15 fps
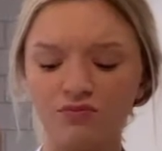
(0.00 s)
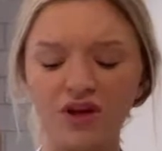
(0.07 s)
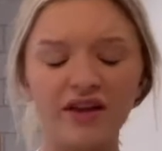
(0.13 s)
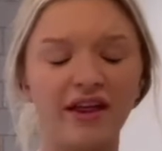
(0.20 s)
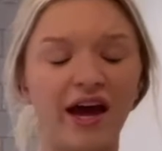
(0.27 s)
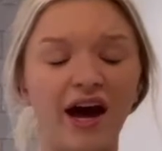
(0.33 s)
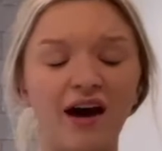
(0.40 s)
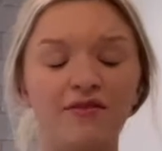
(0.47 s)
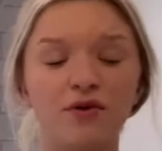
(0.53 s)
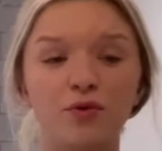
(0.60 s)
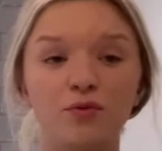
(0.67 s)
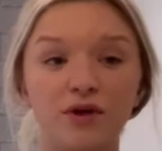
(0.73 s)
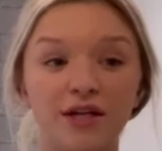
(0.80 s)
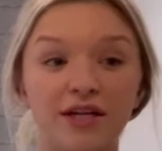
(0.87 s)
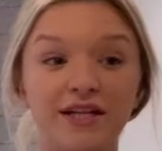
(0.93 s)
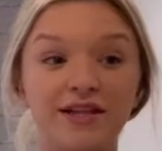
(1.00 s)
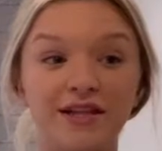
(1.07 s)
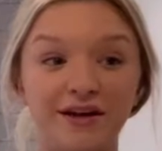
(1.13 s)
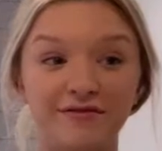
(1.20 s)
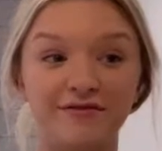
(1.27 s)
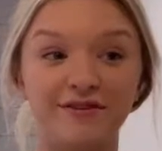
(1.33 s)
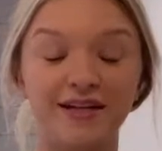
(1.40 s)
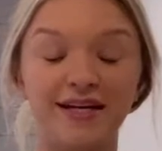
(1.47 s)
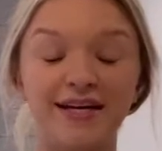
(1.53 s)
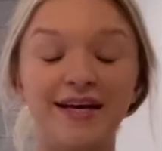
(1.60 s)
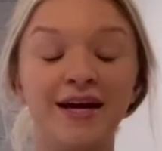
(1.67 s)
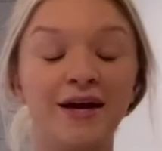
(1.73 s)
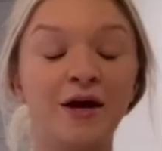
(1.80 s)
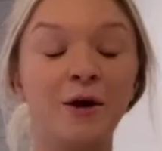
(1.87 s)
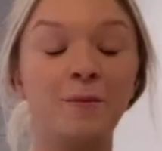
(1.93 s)
they have a really
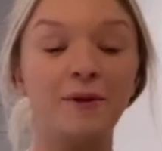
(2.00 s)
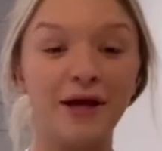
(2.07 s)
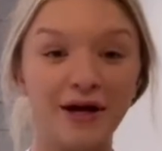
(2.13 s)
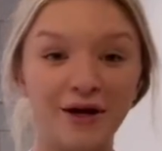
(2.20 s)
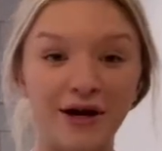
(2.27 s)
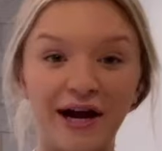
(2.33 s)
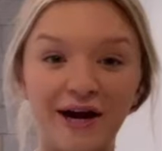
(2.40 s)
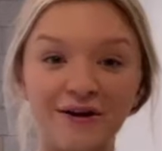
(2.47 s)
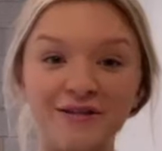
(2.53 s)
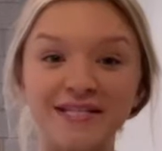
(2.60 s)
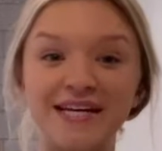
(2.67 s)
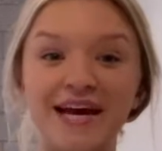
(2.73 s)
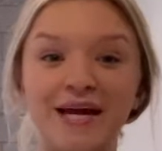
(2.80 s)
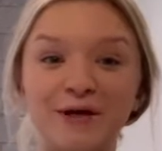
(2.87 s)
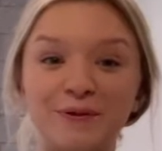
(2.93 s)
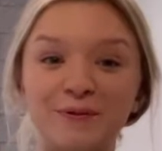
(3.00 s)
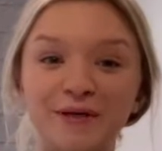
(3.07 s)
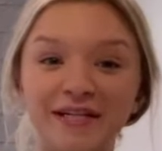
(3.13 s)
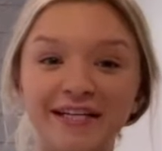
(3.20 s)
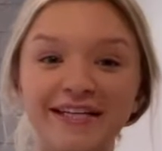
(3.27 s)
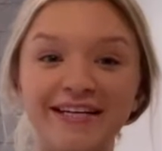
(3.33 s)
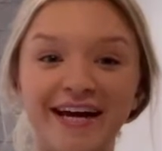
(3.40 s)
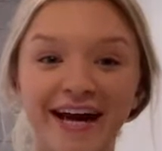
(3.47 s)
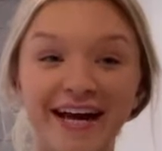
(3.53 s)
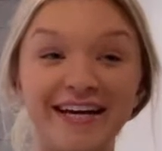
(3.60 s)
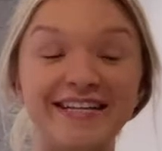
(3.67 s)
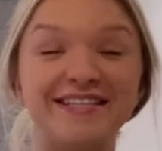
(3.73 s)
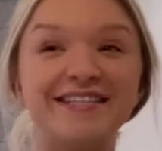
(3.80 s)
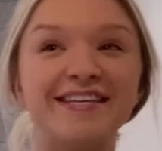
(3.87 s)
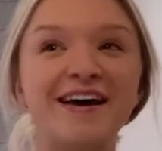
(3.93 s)
lovely playground and a really
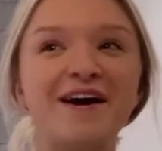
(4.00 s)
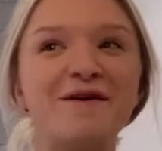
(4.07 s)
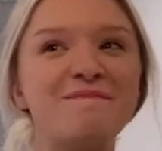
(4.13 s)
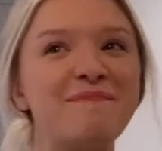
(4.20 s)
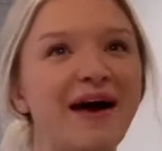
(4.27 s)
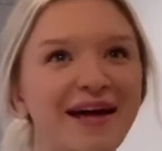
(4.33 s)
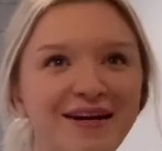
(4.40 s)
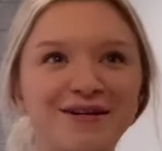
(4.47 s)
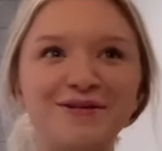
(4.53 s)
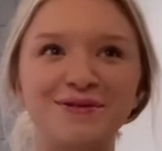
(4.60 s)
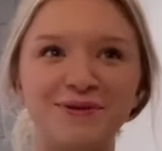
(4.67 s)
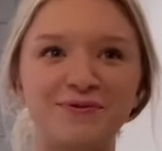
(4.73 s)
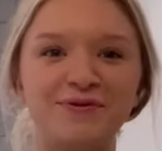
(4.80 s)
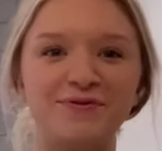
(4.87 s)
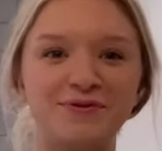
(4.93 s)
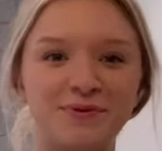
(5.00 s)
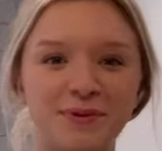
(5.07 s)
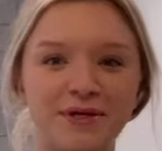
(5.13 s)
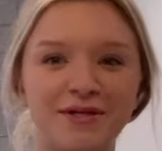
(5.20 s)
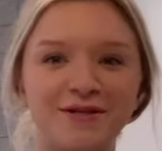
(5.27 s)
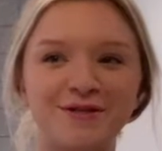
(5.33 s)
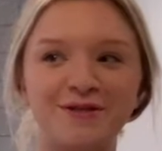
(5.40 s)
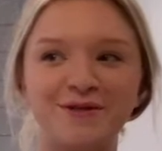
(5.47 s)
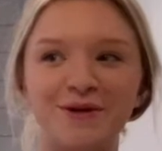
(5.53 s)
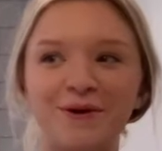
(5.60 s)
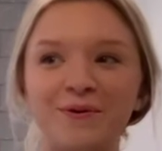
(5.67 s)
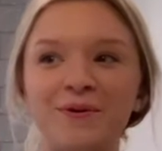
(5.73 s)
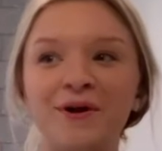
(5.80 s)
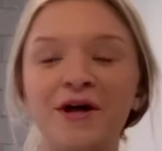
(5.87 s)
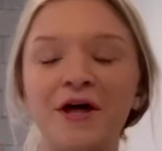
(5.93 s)
nice petting zoo of sorts.
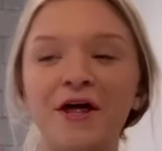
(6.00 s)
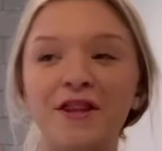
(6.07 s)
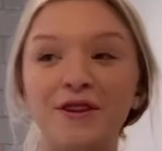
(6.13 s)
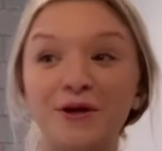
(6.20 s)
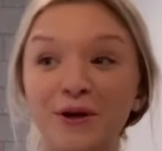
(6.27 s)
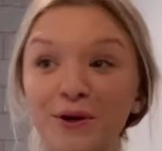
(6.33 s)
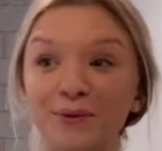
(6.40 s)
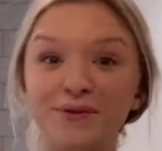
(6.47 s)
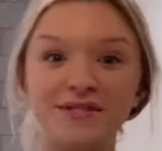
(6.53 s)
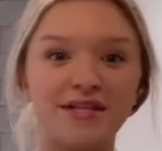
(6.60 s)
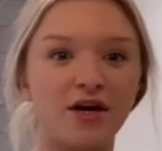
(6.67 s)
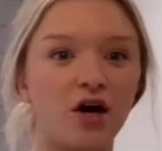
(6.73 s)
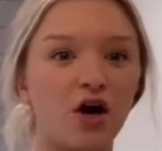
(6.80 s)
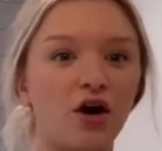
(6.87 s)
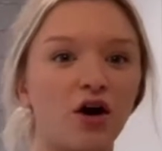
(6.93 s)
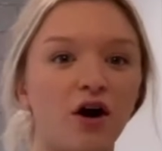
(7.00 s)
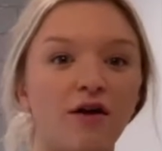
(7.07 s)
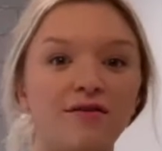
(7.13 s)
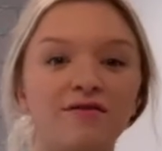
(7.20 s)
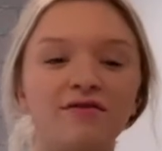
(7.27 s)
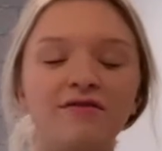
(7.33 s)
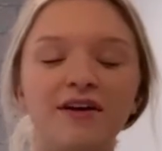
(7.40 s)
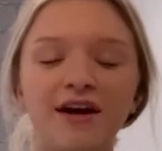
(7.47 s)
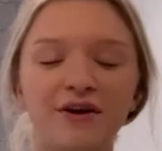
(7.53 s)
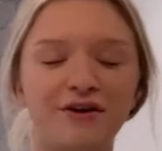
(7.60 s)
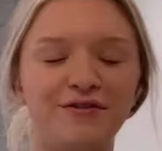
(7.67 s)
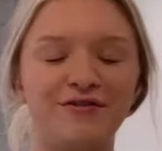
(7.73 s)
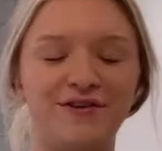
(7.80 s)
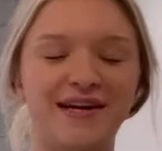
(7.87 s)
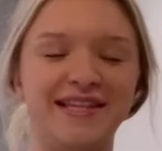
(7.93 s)
So the goats there are very
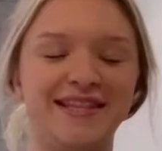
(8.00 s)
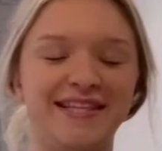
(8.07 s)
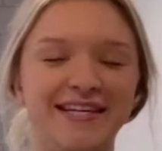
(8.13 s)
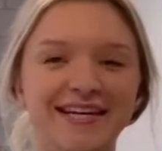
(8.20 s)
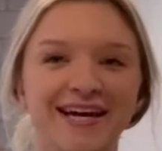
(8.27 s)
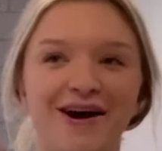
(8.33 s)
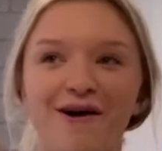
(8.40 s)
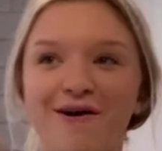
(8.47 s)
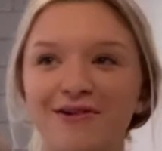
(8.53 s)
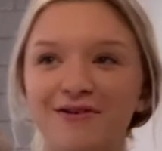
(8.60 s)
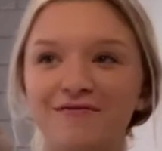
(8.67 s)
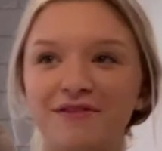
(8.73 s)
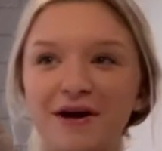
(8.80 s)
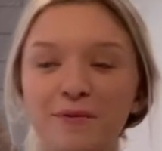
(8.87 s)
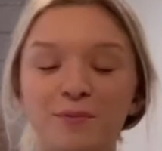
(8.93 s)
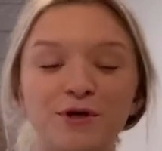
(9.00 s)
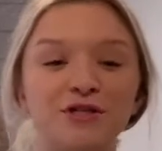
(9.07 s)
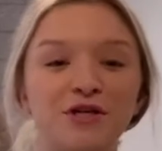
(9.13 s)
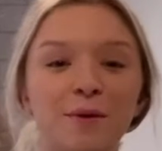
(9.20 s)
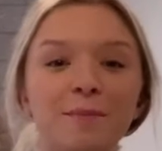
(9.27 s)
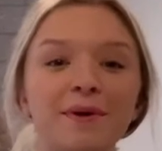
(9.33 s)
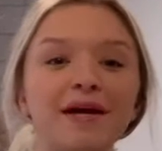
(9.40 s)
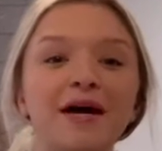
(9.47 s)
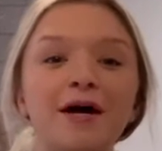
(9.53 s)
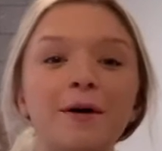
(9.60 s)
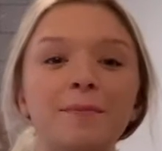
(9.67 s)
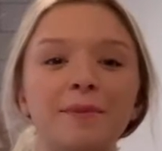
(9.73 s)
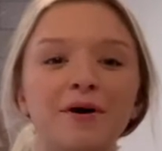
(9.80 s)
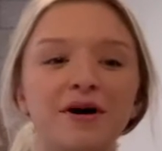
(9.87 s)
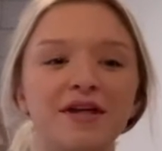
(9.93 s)
friendly. All of them were jumping
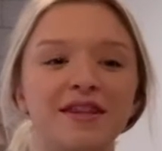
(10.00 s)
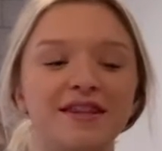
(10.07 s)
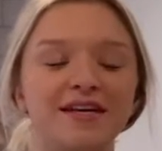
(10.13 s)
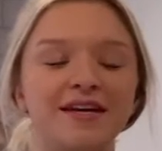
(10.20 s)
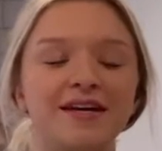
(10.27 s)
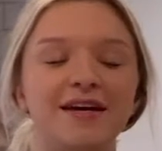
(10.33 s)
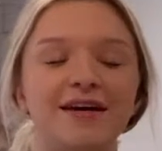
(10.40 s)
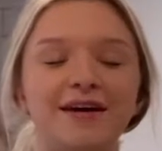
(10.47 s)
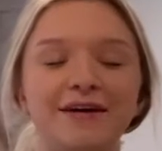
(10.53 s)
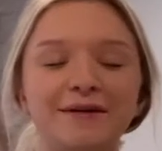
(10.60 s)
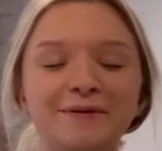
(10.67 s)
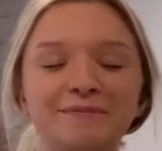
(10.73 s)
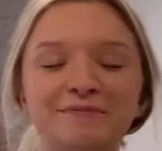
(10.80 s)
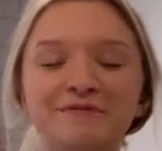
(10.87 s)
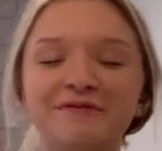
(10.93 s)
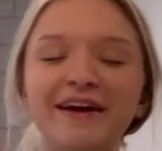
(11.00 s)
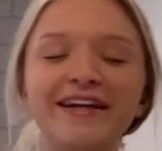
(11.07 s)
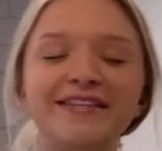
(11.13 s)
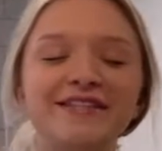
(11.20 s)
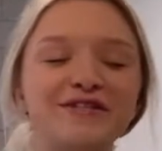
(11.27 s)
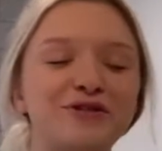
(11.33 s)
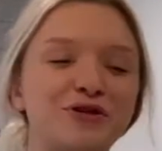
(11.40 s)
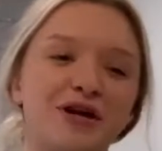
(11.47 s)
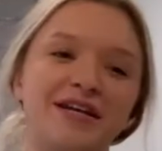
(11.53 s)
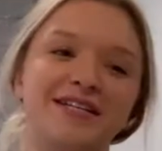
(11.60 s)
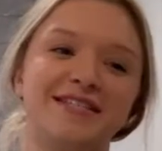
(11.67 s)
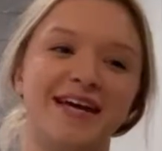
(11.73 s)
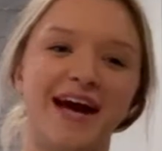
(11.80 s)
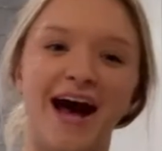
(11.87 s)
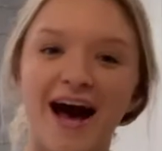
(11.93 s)
up on the fence trying to
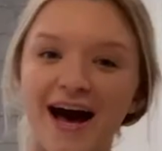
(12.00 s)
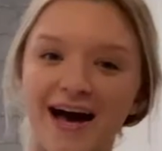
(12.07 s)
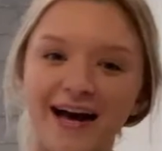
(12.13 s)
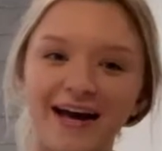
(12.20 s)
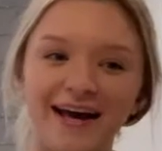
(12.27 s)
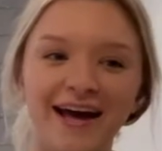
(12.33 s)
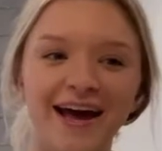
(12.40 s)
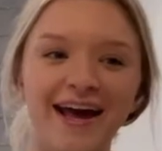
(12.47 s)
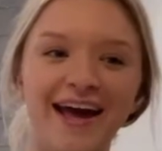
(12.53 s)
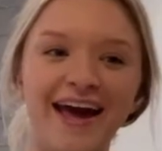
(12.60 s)
say hi,